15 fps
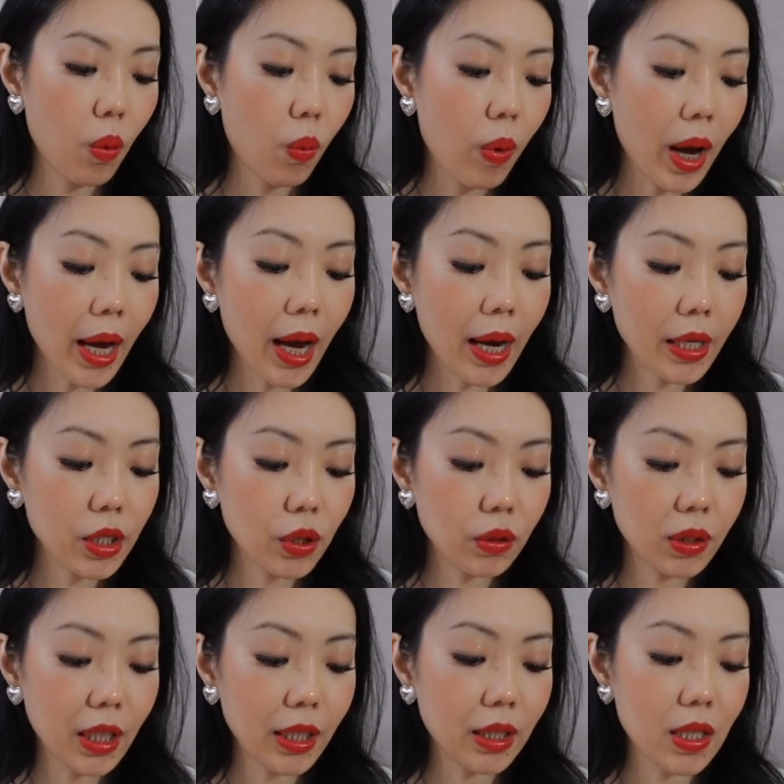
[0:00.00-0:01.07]
Why I don't
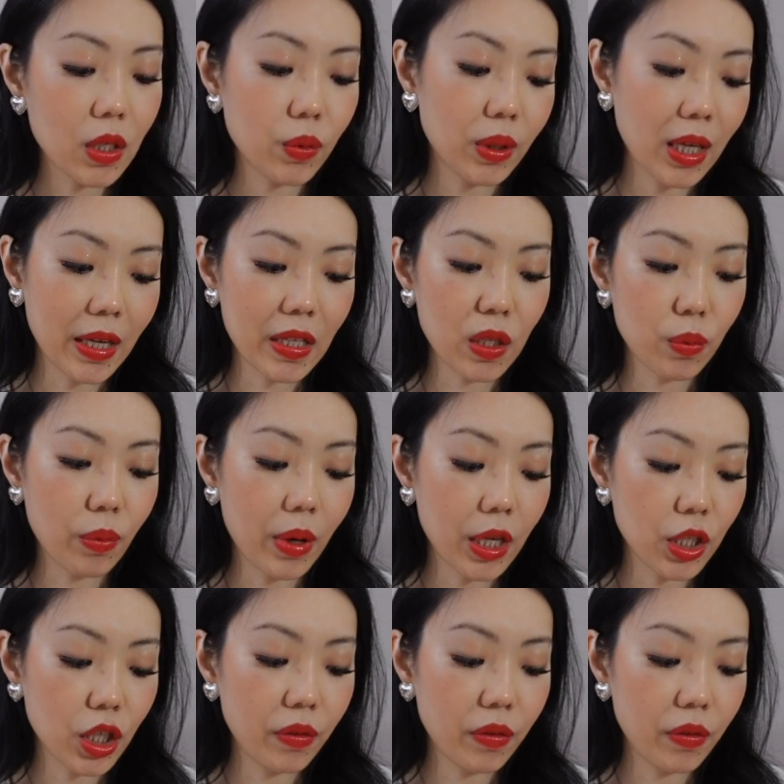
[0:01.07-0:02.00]
like this one as much,